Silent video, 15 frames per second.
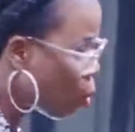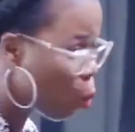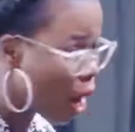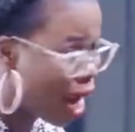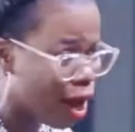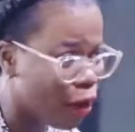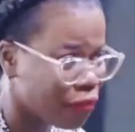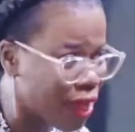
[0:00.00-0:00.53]

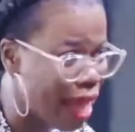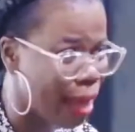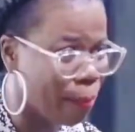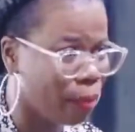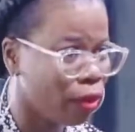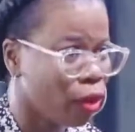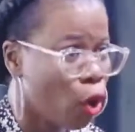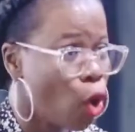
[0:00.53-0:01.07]
aware of
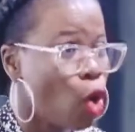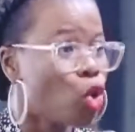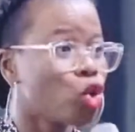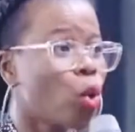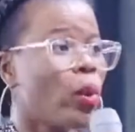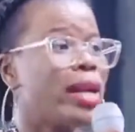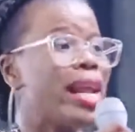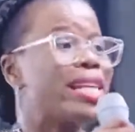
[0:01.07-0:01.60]
them.
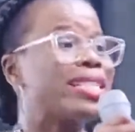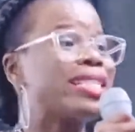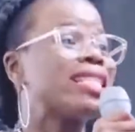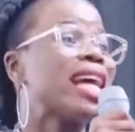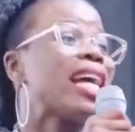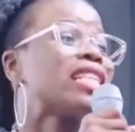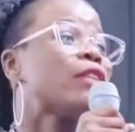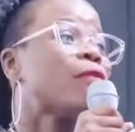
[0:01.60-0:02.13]
So when I
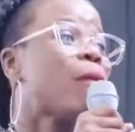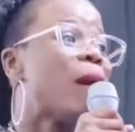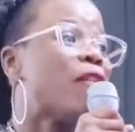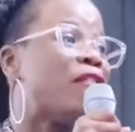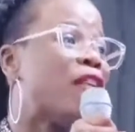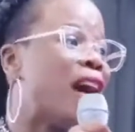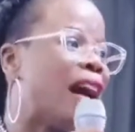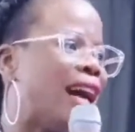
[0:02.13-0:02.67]
sight it from
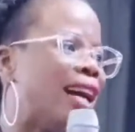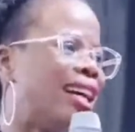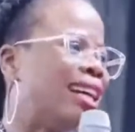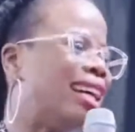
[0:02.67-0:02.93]
afar,